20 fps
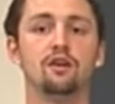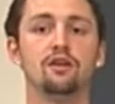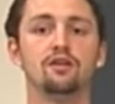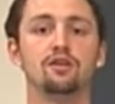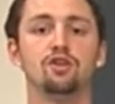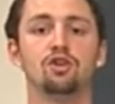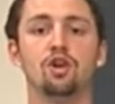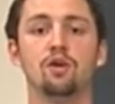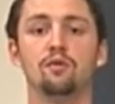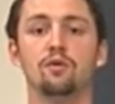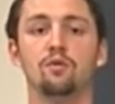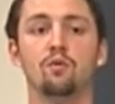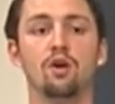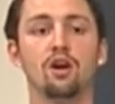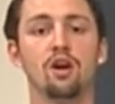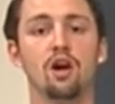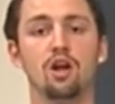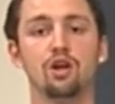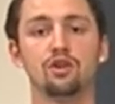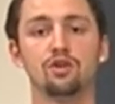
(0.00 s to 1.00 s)
determine
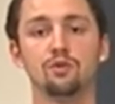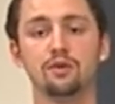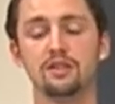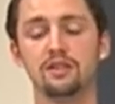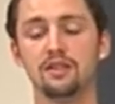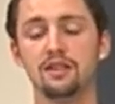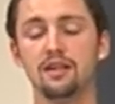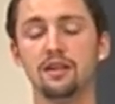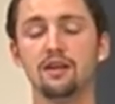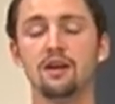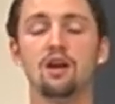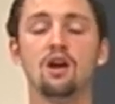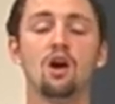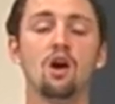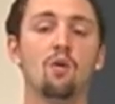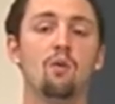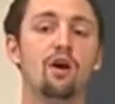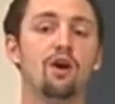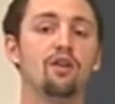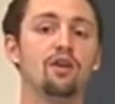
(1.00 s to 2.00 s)
what colors we see,
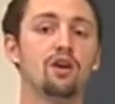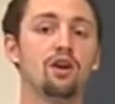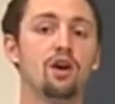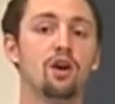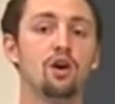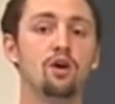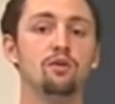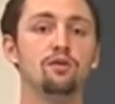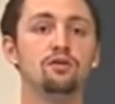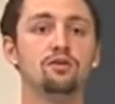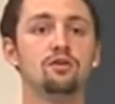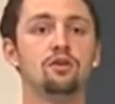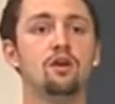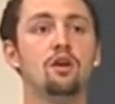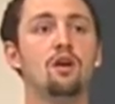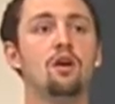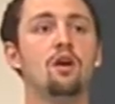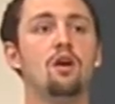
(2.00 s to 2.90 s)
while the cones